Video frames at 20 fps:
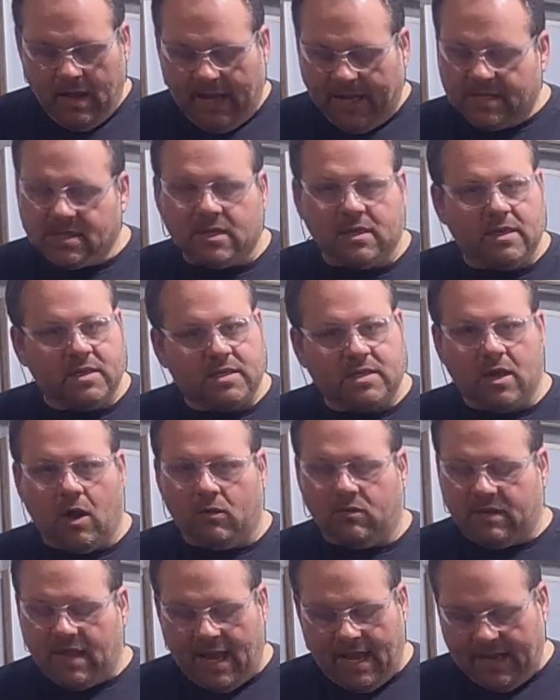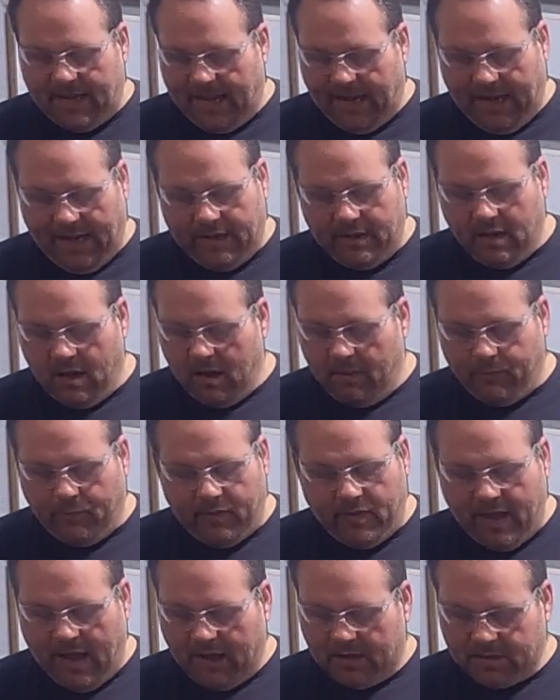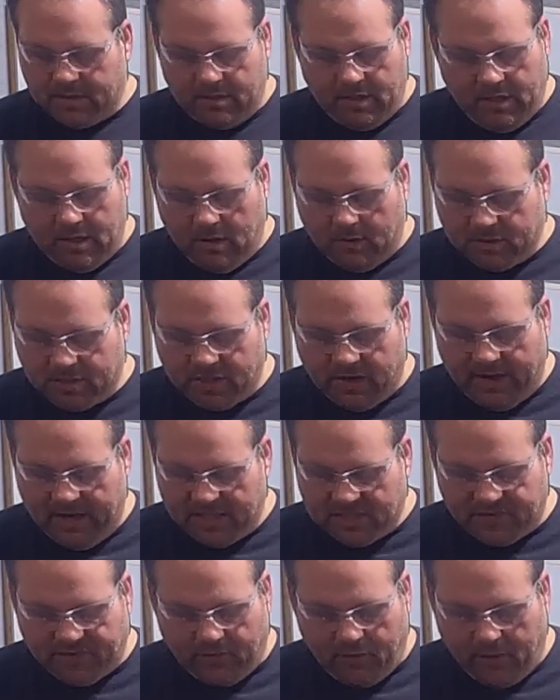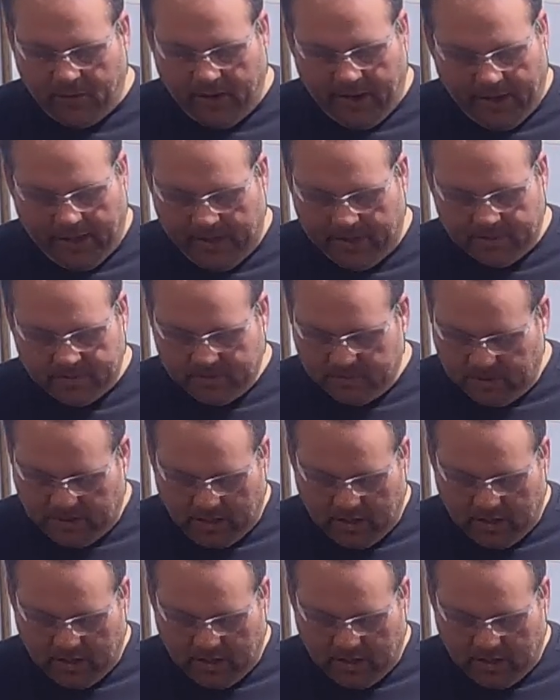It's going to soak that heat up without, you know, transferring it,